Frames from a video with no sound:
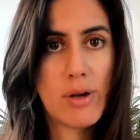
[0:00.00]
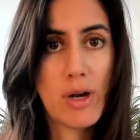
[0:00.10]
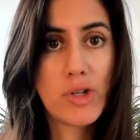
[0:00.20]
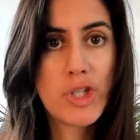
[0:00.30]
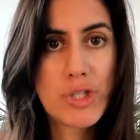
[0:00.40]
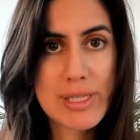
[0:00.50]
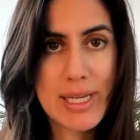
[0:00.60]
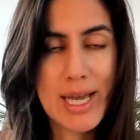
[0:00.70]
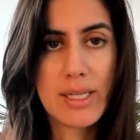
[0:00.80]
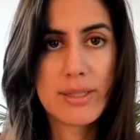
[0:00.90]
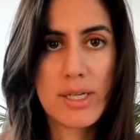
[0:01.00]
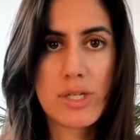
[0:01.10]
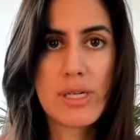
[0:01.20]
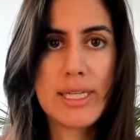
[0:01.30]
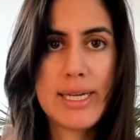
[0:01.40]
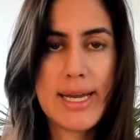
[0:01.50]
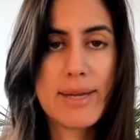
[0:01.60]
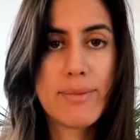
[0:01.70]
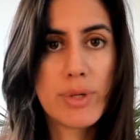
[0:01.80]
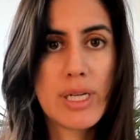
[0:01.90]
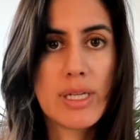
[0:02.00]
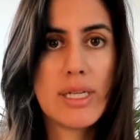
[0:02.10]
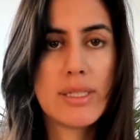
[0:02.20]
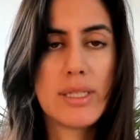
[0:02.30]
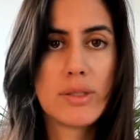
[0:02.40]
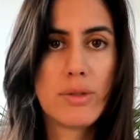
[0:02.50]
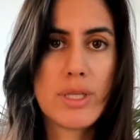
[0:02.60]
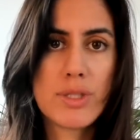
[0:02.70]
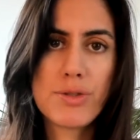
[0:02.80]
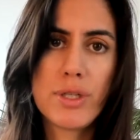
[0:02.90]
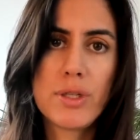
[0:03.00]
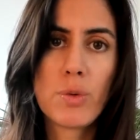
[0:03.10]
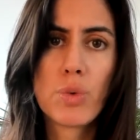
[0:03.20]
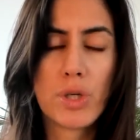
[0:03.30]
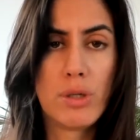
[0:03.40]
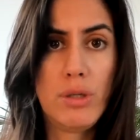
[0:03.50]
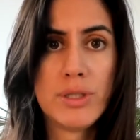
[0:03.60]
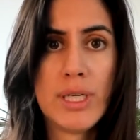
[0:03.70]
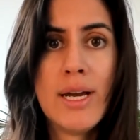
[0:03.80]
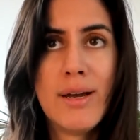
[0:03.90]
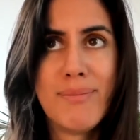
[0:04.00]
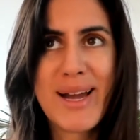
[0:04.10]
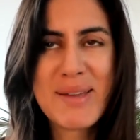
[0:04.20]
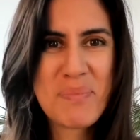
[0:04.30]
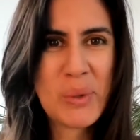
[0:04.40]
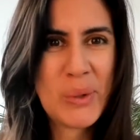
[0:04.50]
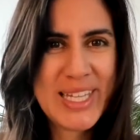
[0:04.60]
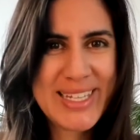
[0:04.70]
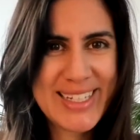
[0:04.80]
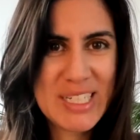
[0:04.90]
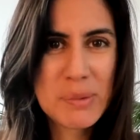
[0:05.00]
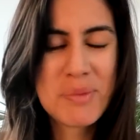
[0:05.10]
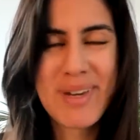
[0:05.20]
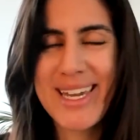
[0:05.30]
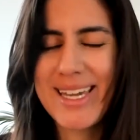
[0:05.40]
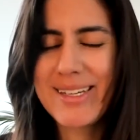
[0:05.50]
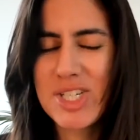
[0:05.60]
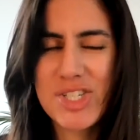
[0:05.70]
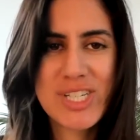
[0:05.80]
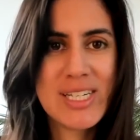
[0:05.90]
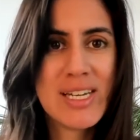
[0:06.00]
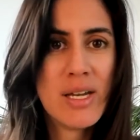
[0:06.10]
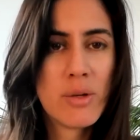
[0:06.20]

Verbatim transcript: consciously and intentionally I bring it into this 3D world by pulling it with my energy,